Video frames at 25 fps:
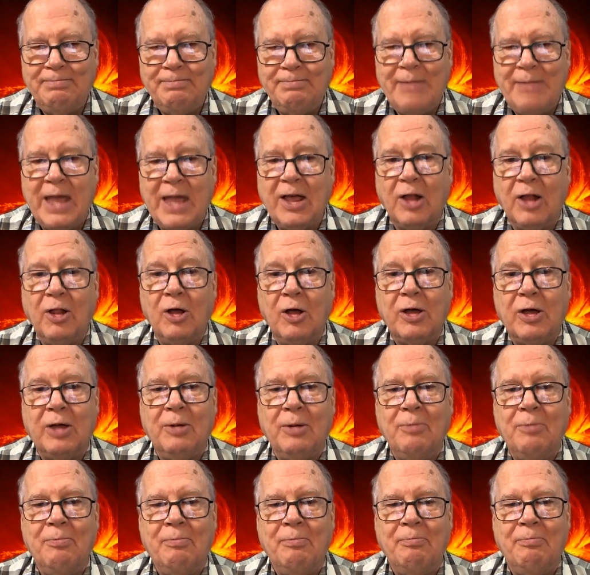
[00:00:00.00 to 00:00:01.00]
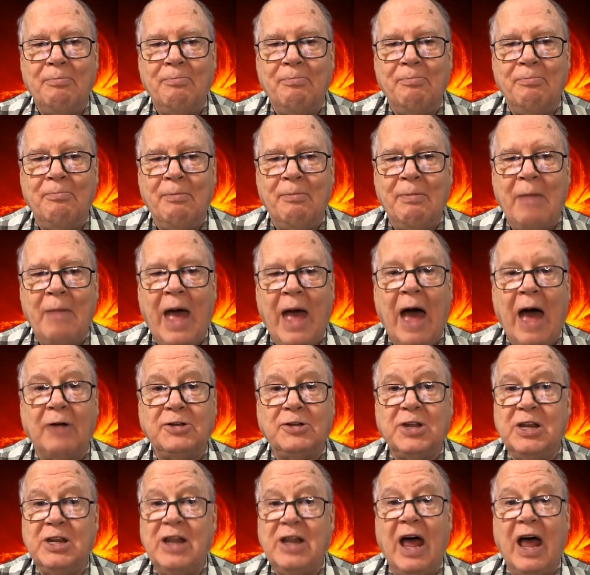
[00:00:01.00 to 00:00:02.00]
take a look out
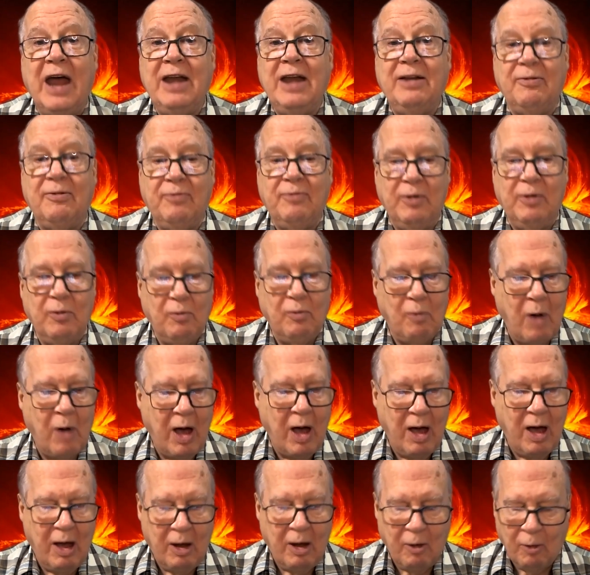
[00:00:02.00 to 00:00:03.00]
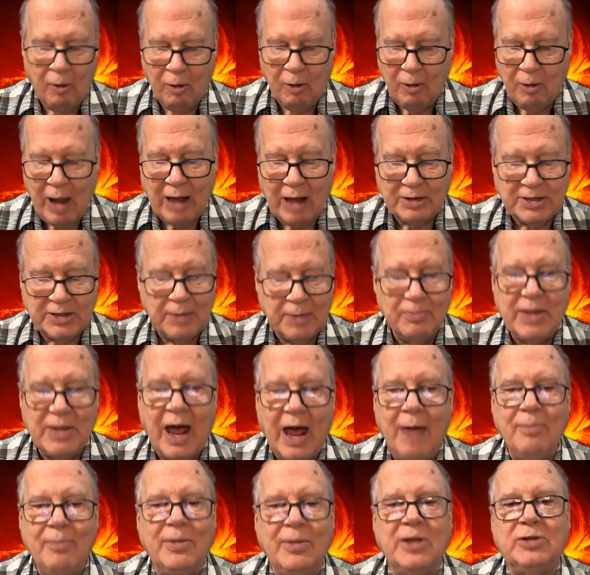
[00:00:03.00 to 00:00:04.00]
tonight, if you or out
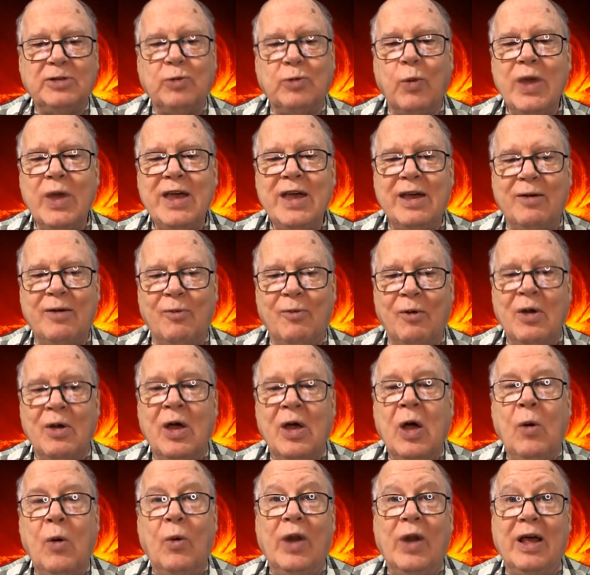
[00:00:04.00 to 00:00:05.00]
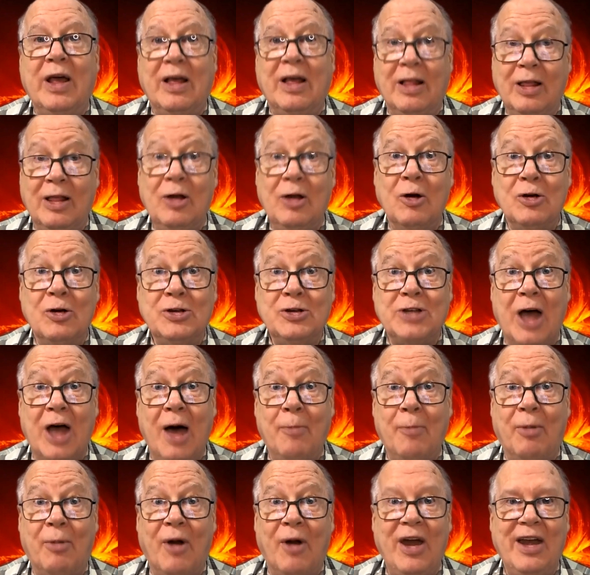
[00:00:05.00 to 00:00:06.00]
sometime this week when it clears
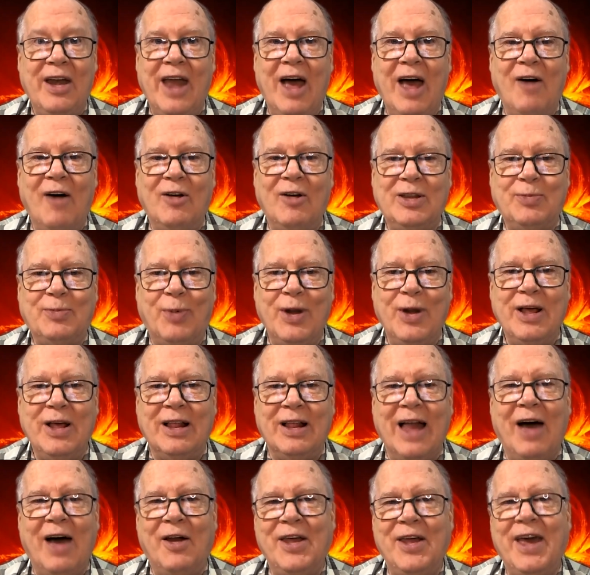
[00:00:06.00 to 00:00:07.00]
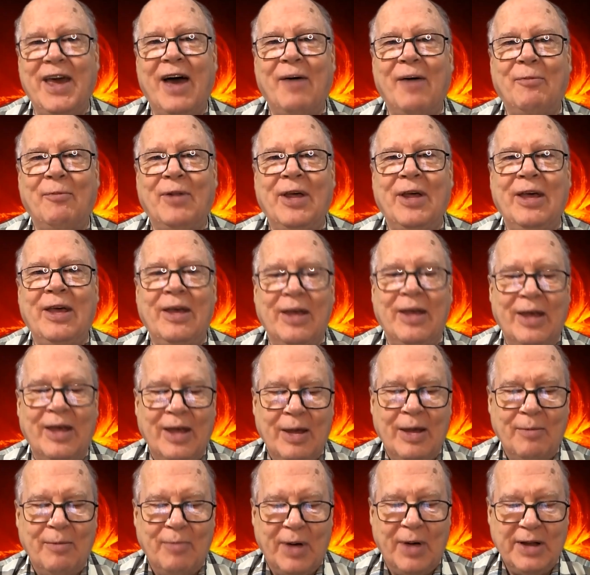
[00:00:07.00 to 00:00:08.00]
up. Right now, it's pretty cloudy out.
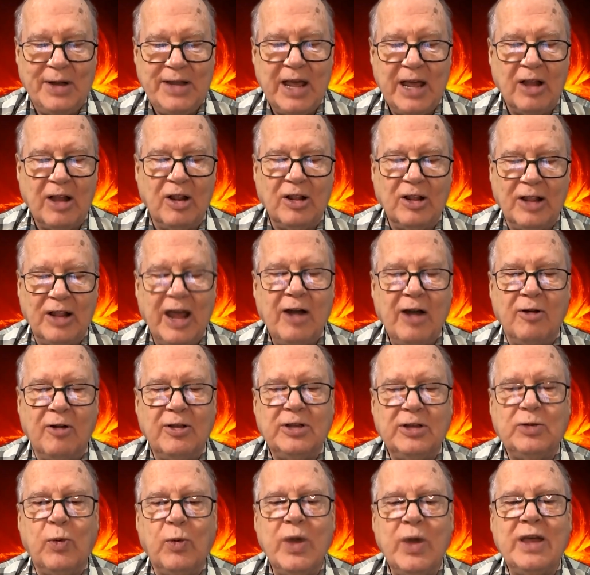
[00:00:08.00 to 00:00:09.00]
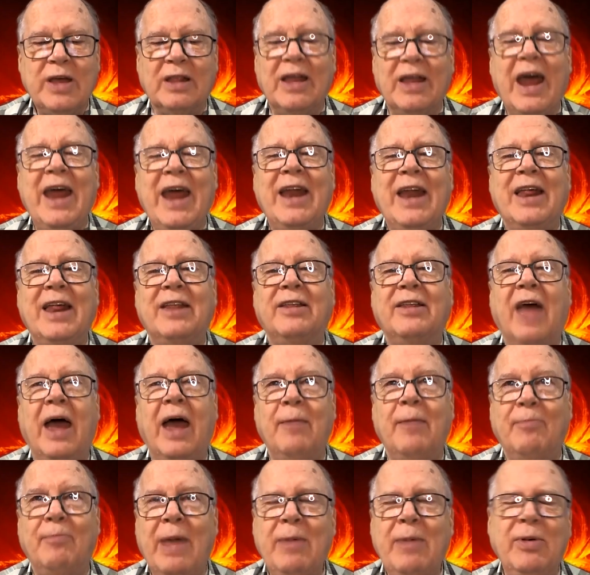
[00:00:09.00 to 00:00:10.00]
But take a look later this week, late at
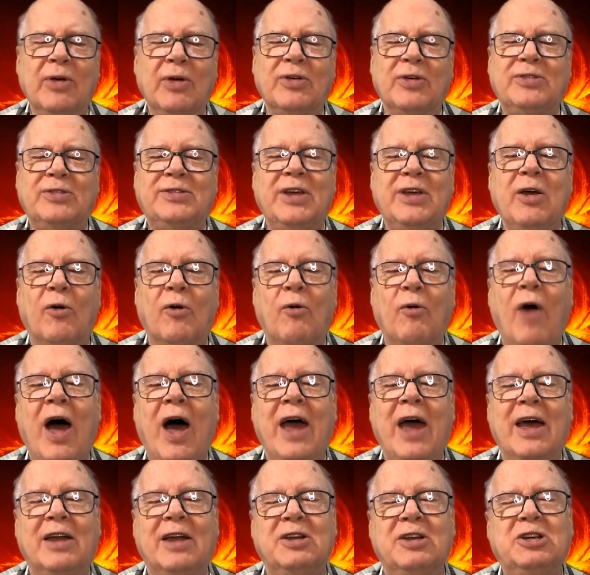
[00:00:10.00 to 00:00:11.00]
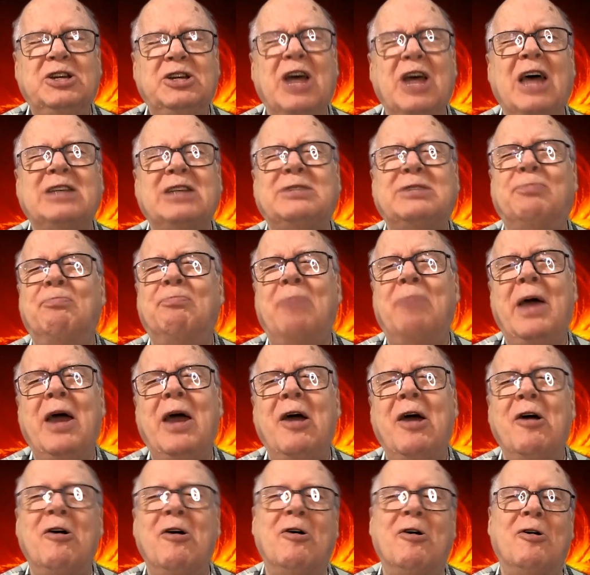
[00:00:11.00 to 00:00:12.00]
night. Maybe you'll see Orion just
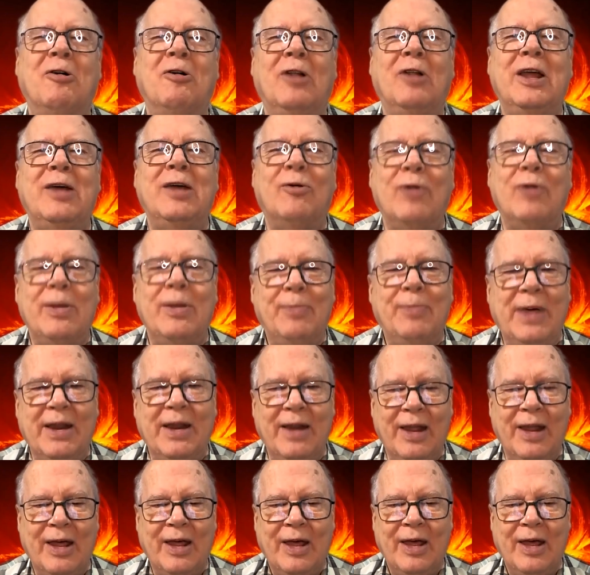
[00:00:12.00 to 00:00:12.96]
barely creeping